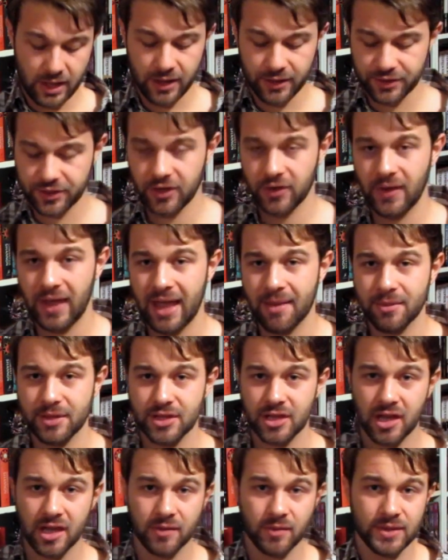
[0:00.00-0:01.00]
Also,
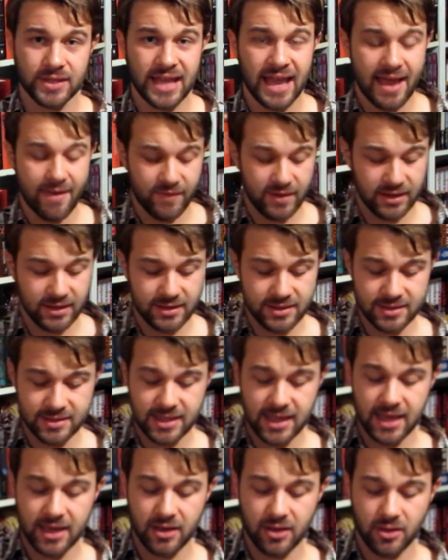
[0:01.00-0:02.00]
Amazon was having a
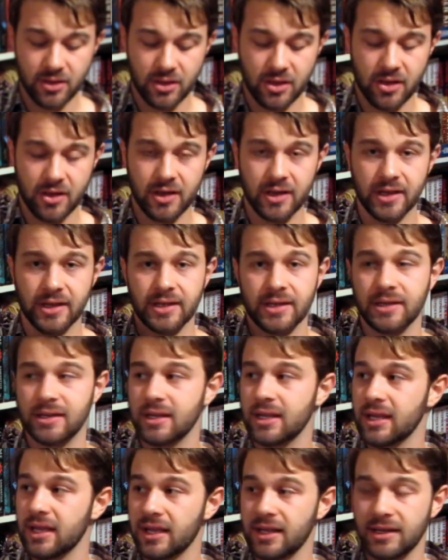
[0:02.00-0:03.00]
sale
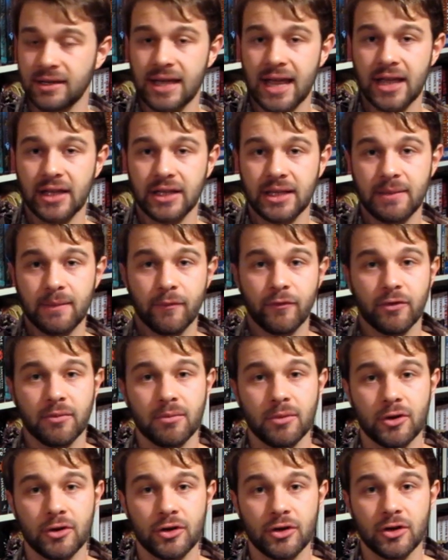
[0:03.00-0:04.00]
on Dial M for
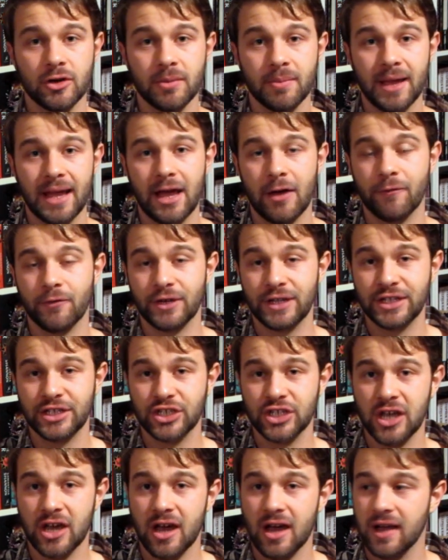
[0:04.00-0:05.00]
Murder by Alfred
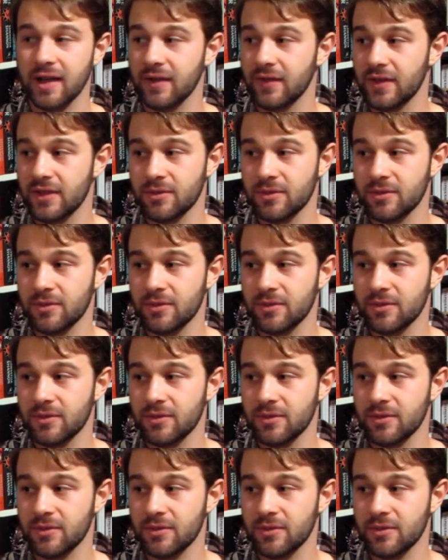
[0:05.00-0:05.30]
Hitchcock.